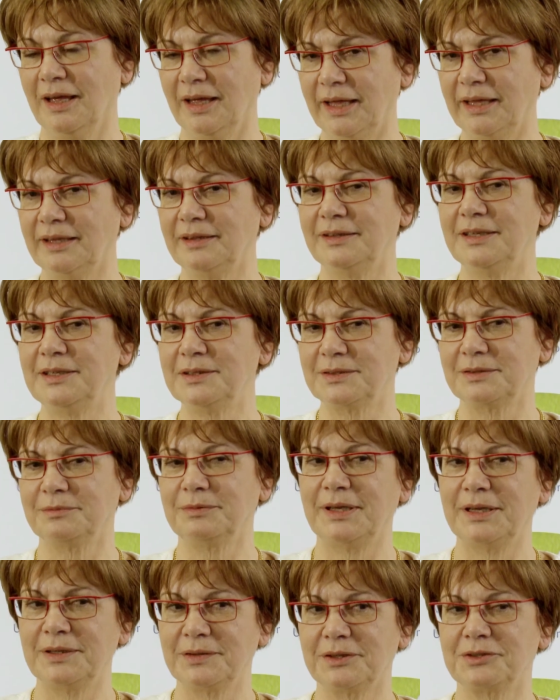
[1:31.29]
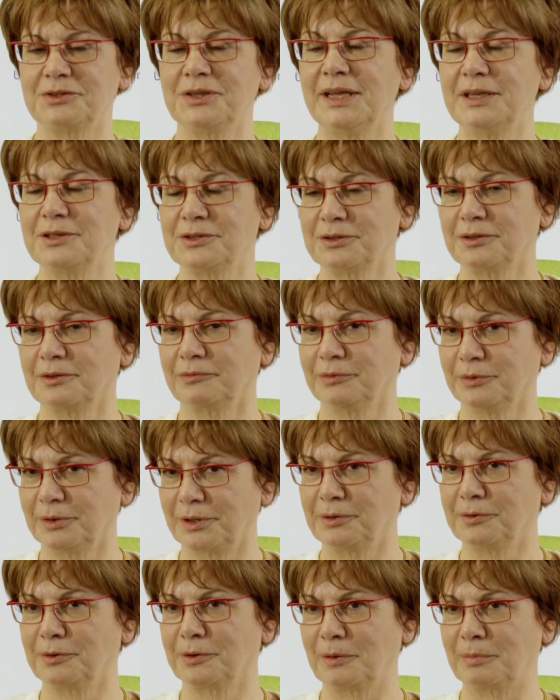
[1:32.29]
And this is a danger for
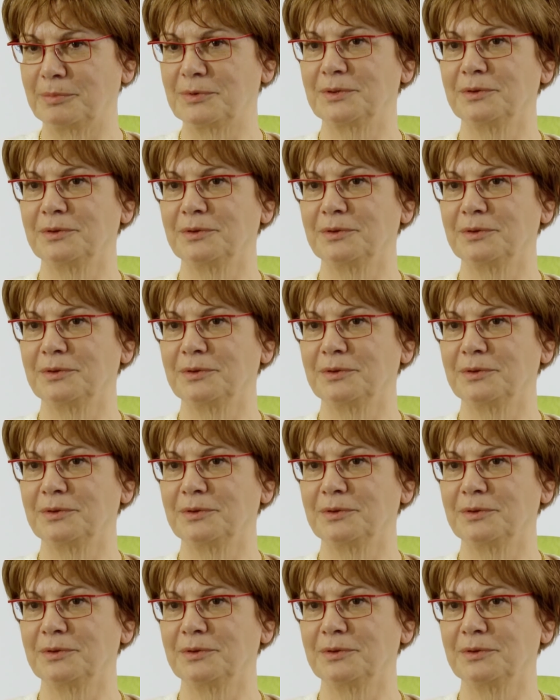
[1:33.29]
Europe,